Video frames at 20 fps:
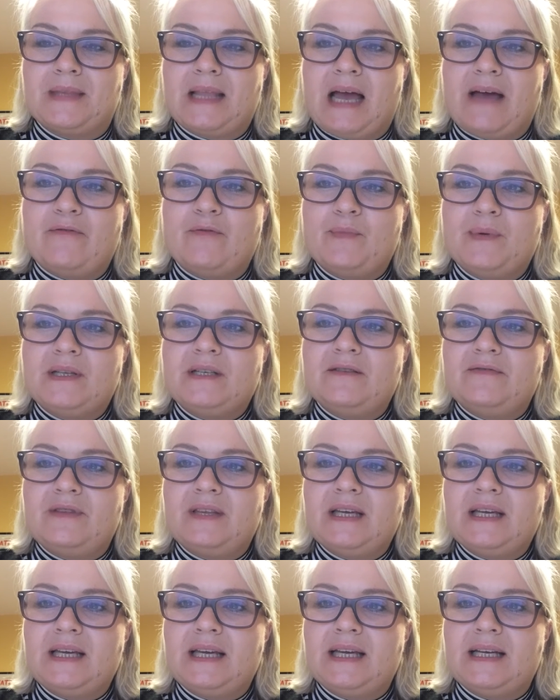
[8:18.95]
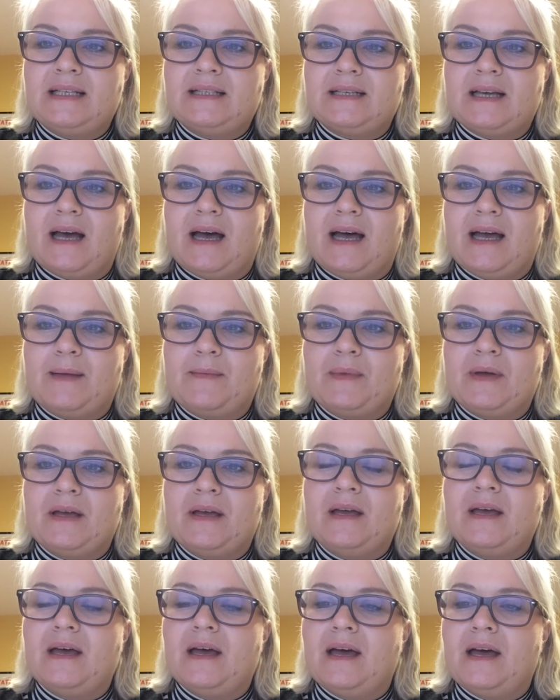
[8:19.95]
Have a bit of thinking time,
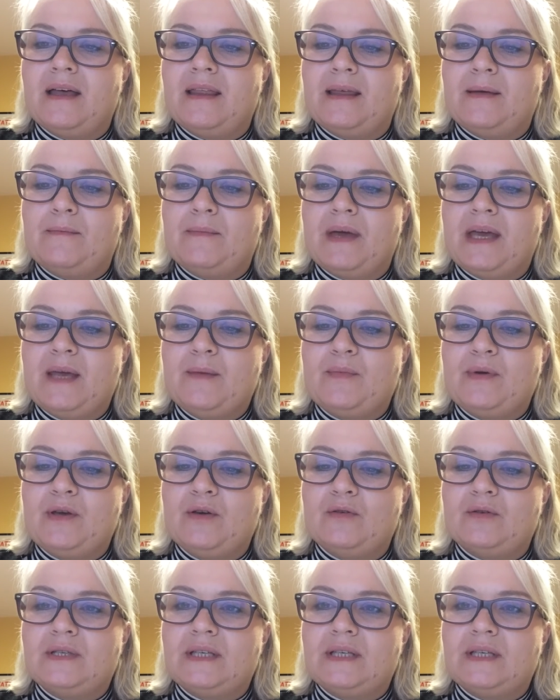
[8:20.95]
and then maybe your